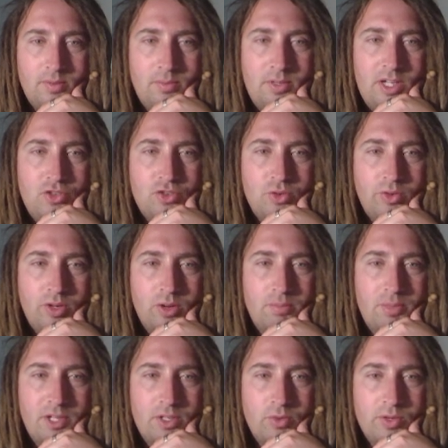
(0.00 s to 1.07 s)
He drew it on
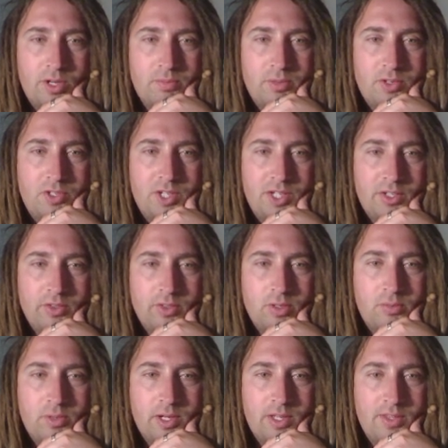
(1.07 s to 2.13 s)
Bitcoin in particular,
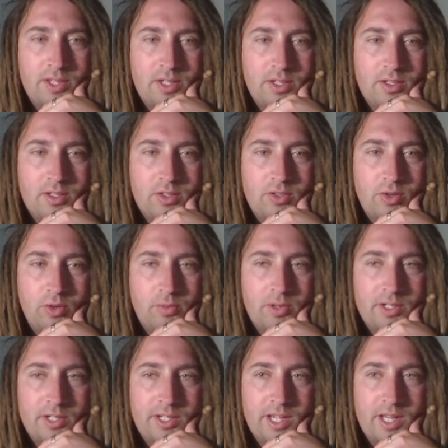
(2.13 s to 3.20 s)
but I think the total
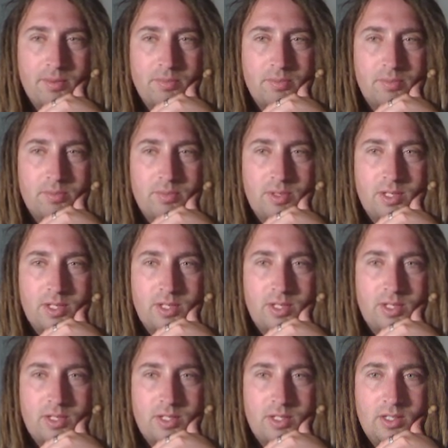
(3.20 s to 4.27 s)
market cap
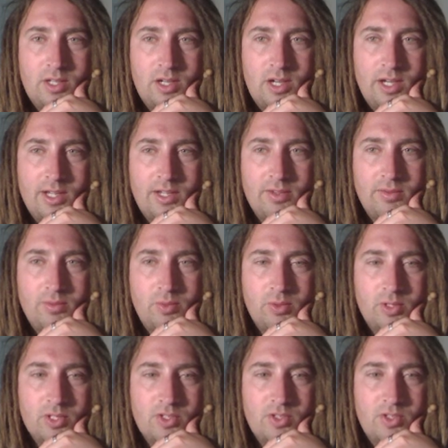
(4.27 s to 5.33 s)
kind of
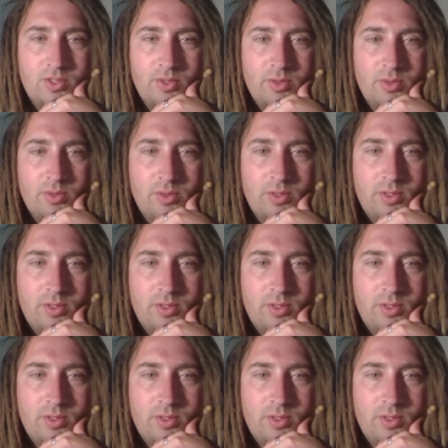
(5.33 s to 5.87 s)
works too.